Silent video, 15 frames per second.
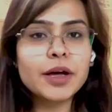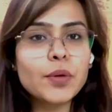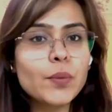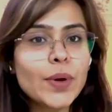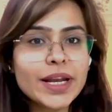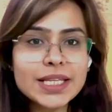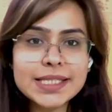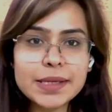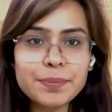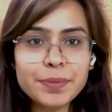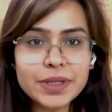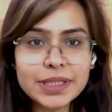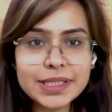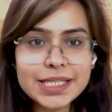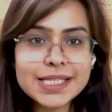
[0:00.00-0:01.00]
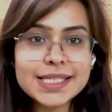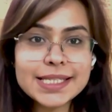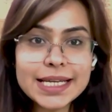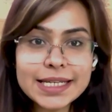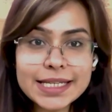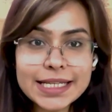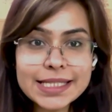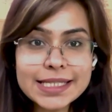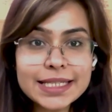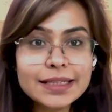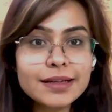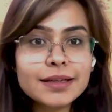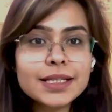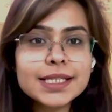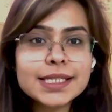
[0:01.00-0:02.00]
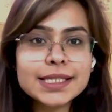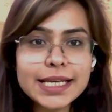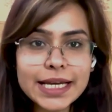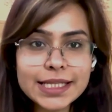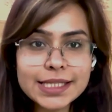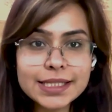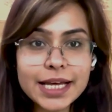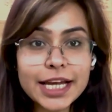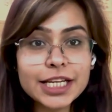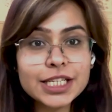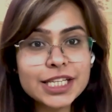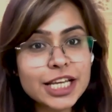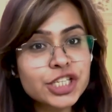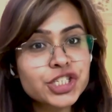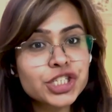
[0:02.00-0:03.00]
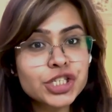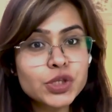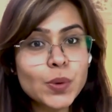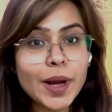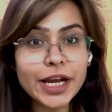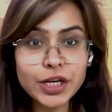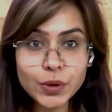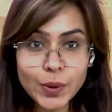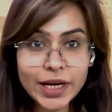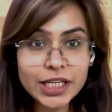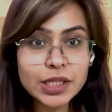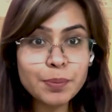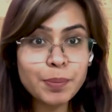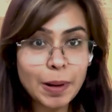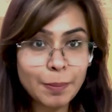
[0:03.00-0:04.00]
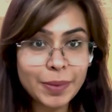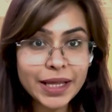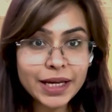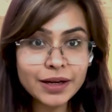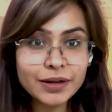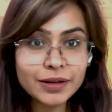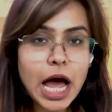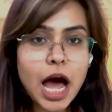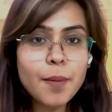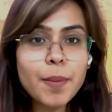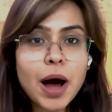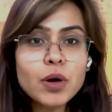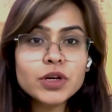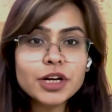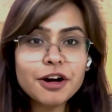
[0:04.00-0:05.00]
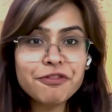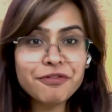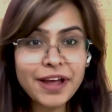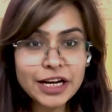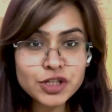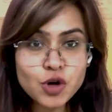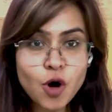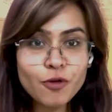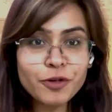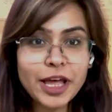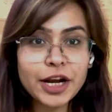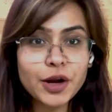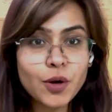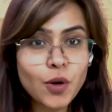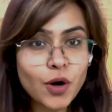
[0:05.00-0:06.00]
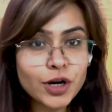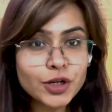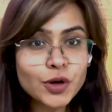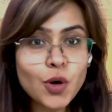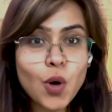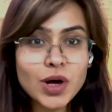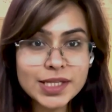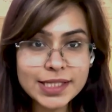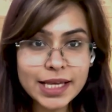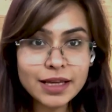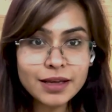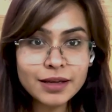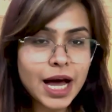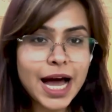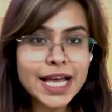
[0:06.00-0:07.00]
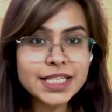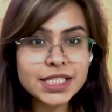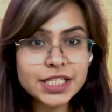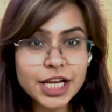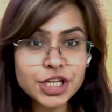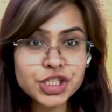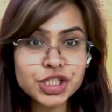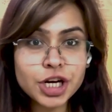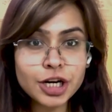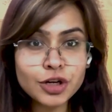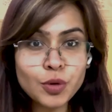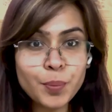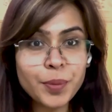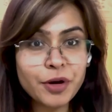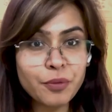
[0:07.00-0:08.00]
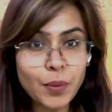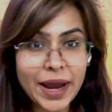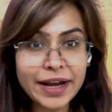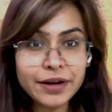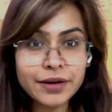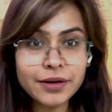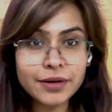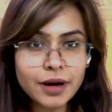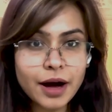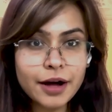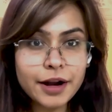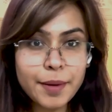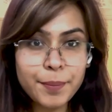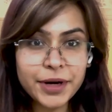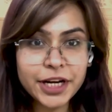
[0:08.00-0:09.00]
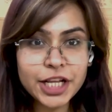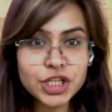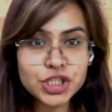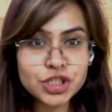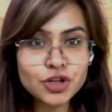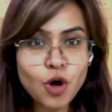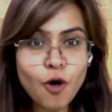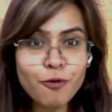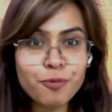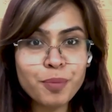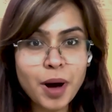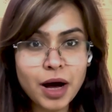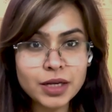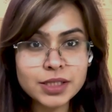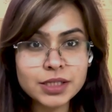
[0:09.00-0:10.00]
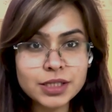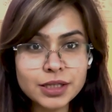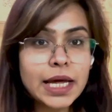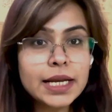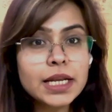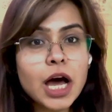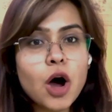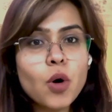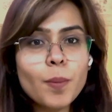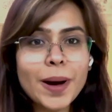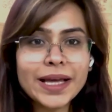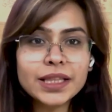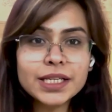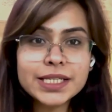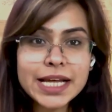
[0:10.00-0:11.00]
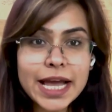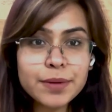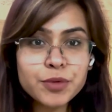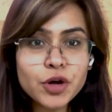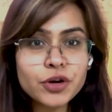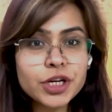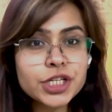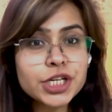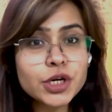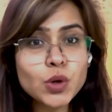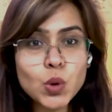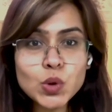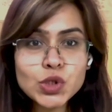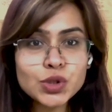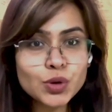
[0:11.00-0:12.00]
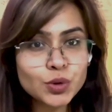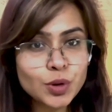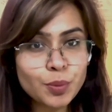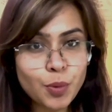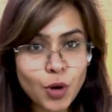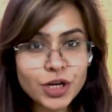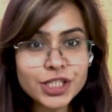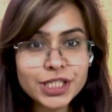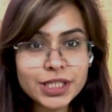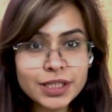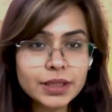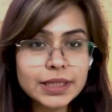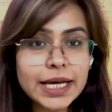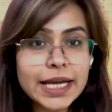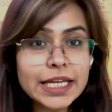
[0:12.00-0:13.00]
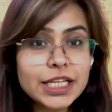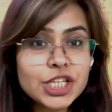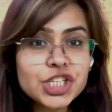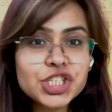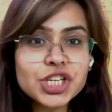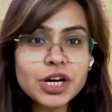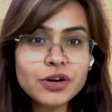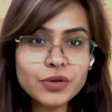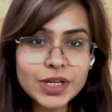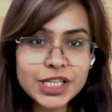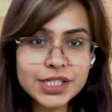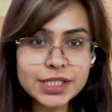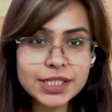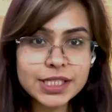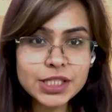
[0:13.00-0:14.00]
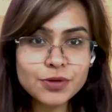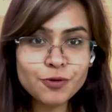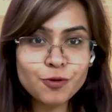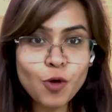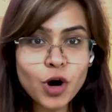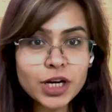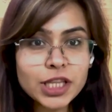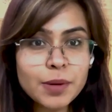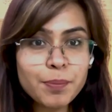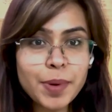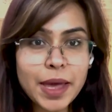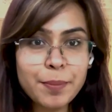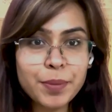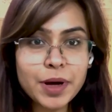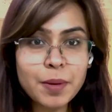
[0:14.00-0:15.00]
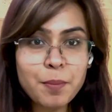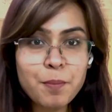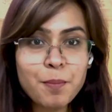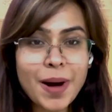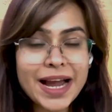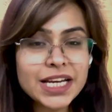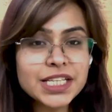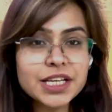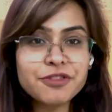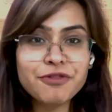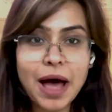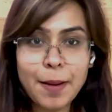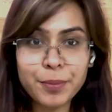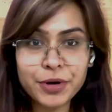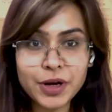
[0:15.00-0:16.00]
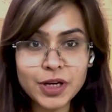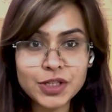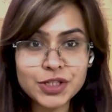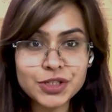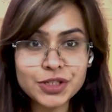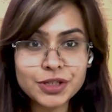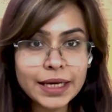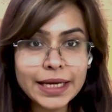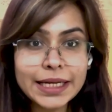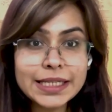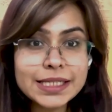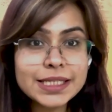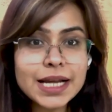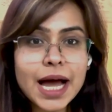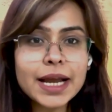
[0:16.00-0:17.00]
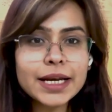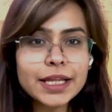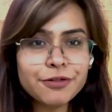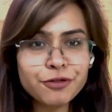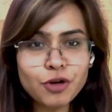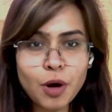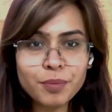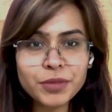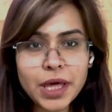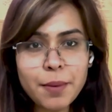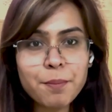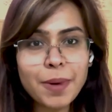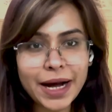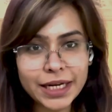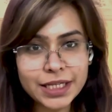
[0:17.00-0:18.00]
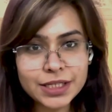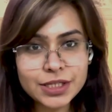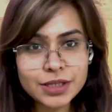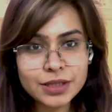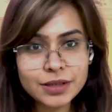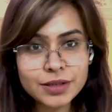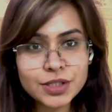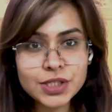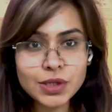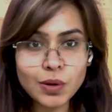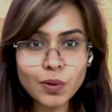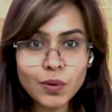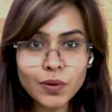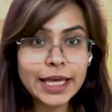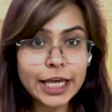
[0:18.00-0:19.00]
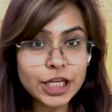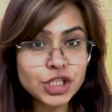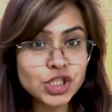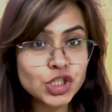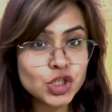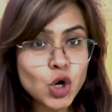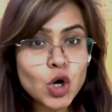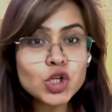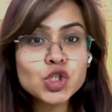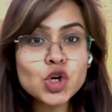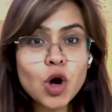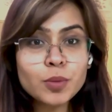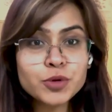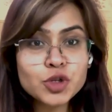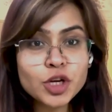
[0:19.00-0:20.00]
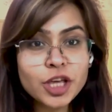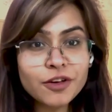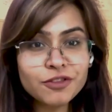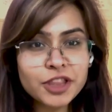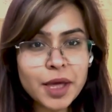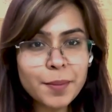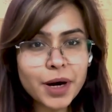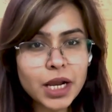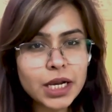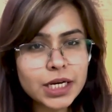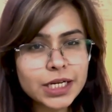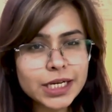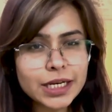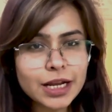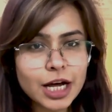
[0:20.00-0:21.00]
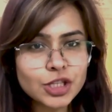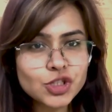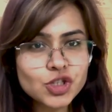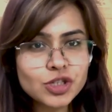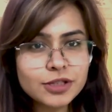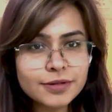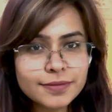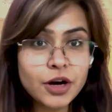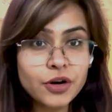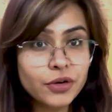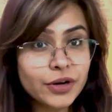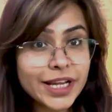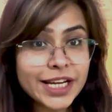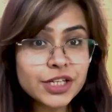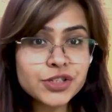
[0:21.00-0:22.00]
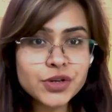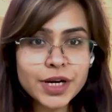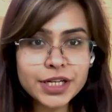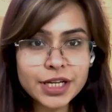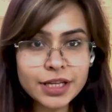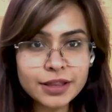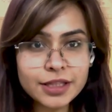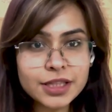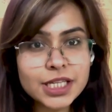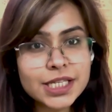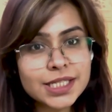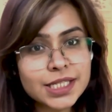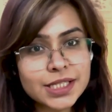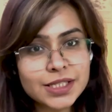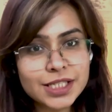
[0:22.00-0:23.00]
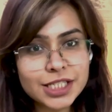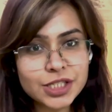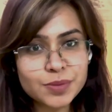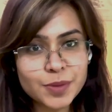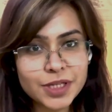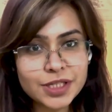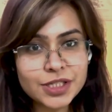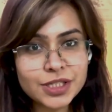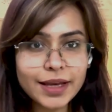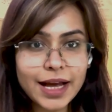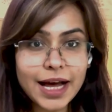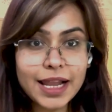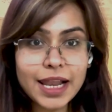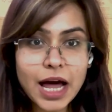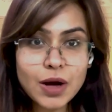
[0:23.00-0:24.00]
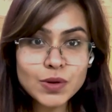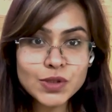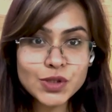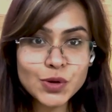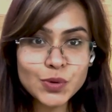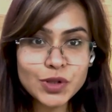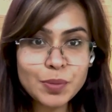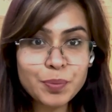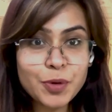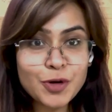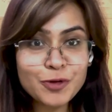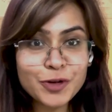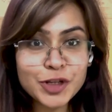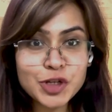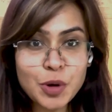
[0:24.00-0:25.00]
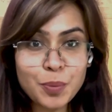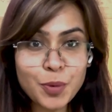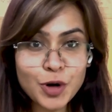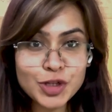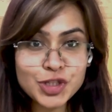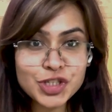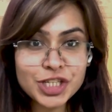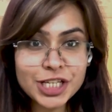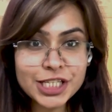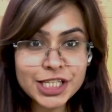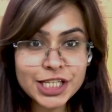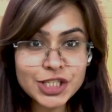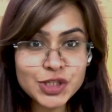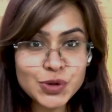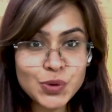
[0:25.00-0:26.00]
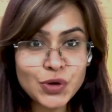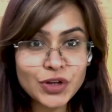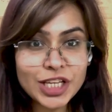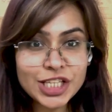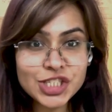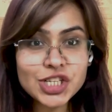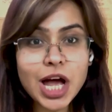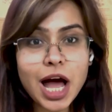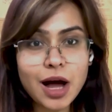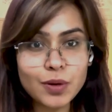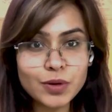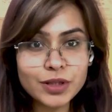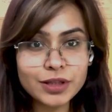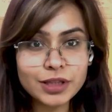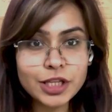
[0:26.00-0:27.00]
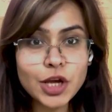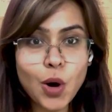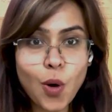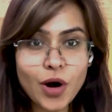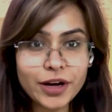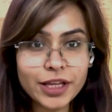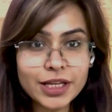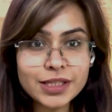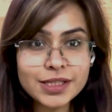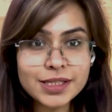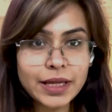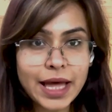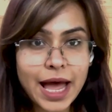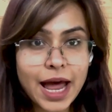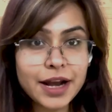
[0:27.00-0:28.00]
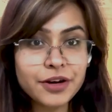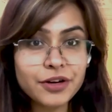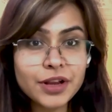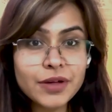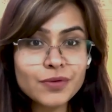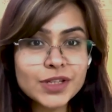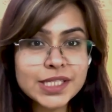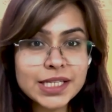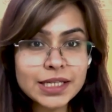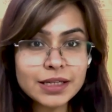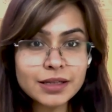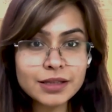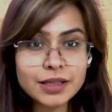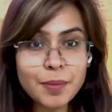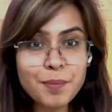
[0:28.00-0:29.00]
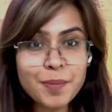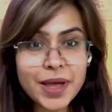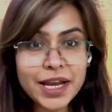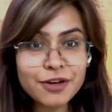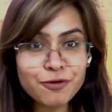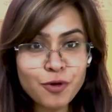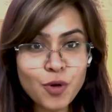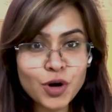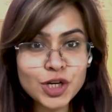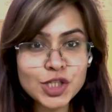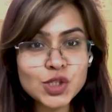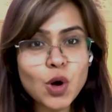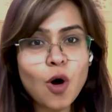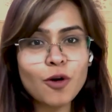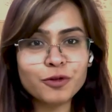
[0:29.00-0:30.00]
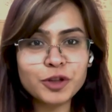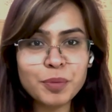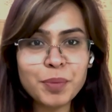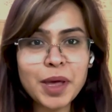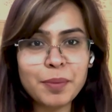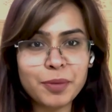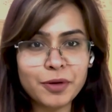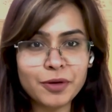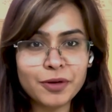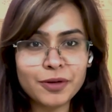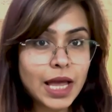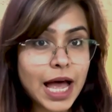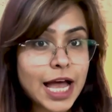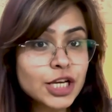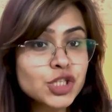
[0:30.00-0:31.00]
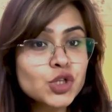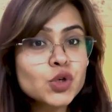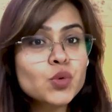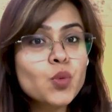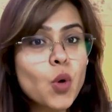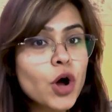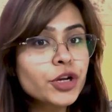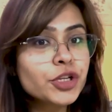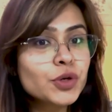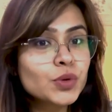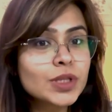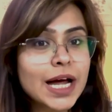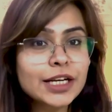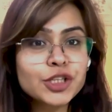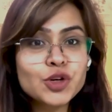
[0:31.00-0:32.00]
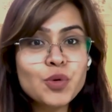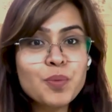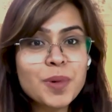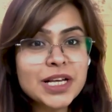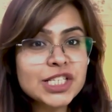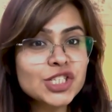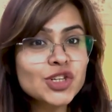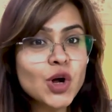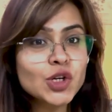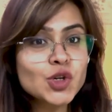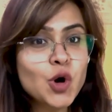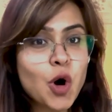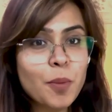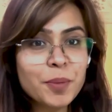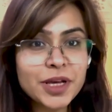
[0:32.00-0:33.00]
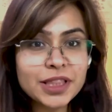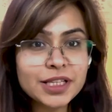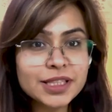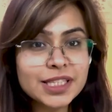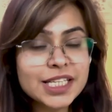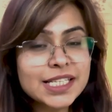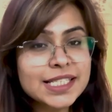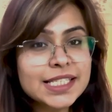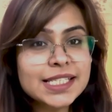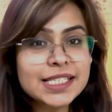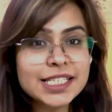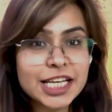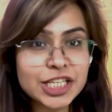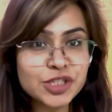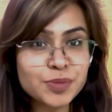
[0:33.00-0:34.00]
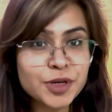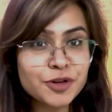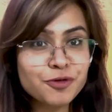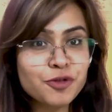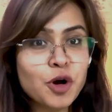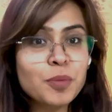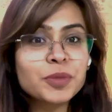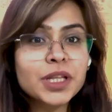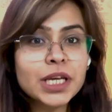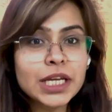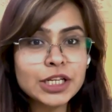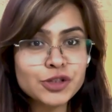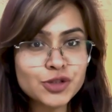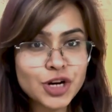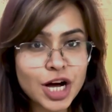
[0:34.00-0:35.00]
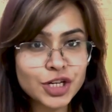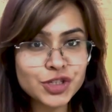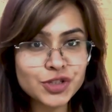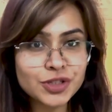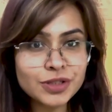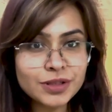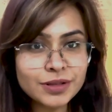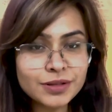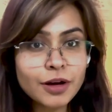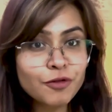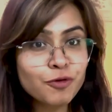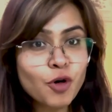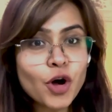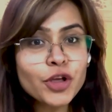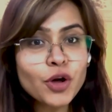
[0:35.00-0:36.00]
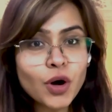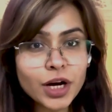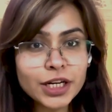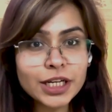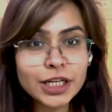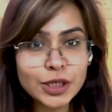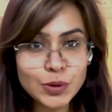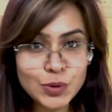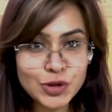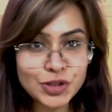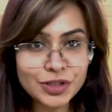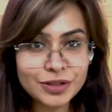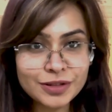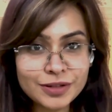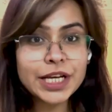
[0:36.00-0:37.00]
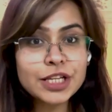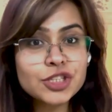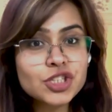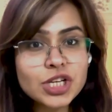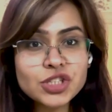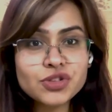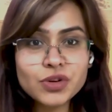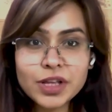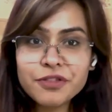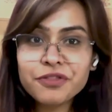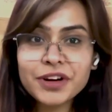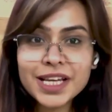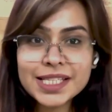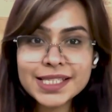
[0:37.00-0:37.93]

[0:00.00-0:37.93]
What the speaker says: Very simple. This sentence clearly states the intention to educate the public about effect of ergot causing hysteria to prevent a repetition of past. Now, by the time your reader goes through the body, the initial reasons for the paper might evaporated entirely from their mind. So, it's your job to give them a little nudge. Reiterating the thesis statement allows you the perfect opportunity to reach out the audience and revisit the main focus of the paper. I should warn you that you must not copy the thesis statement from the introduction for your conclusion. Just rephrase